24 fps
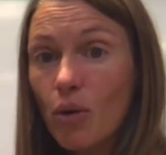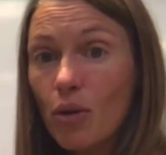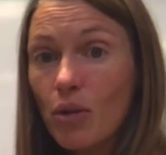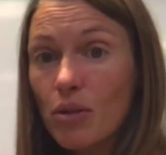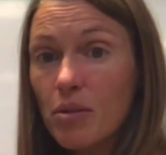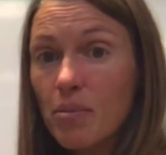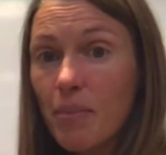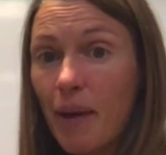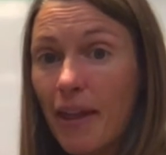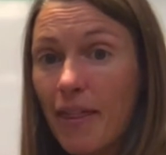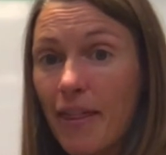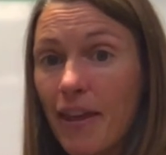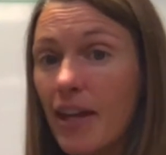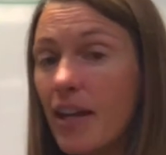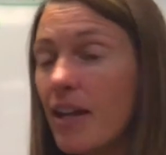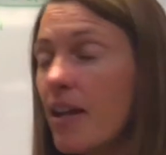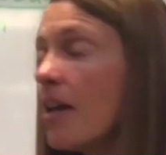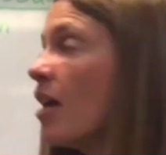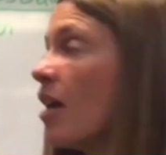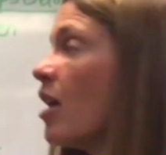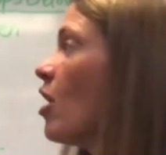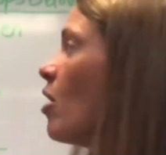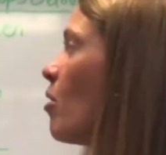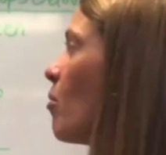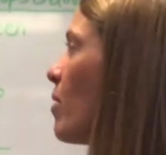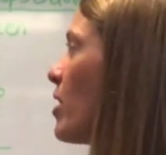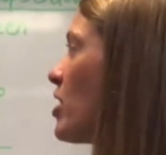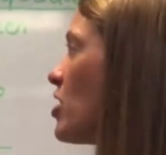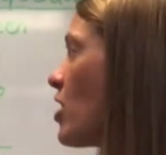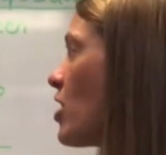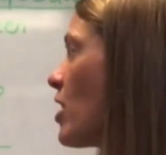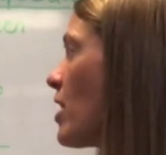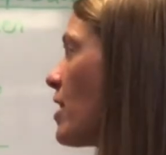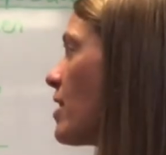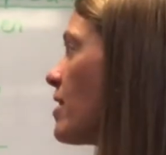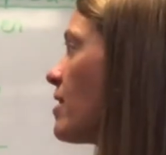method, which
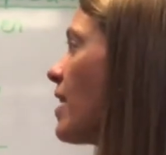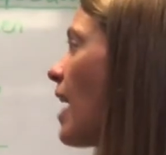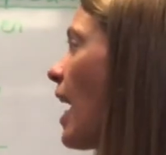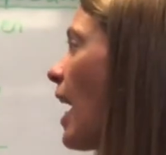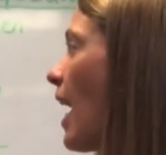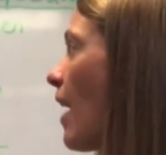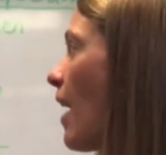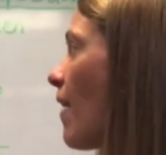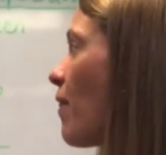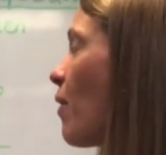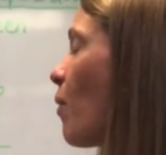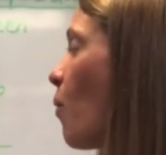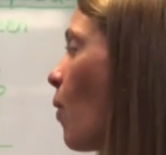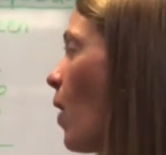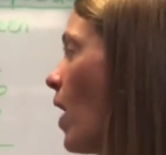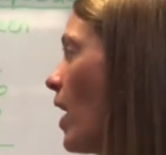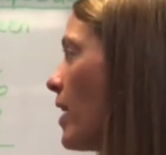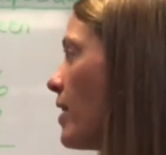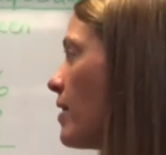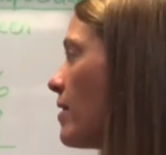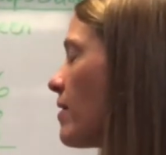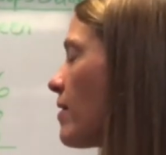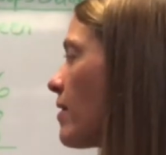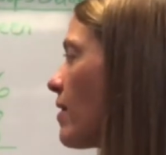is add the ones.